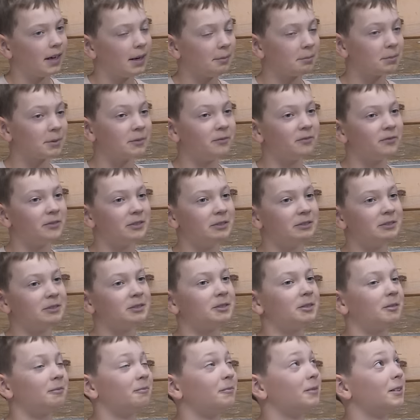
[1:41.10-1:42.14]
I'm
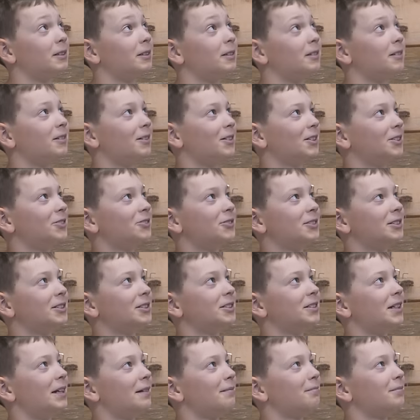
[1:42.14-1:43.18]
confused on what a
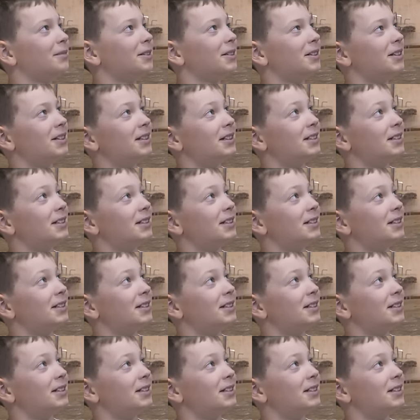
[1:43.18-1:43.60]
cartridge damper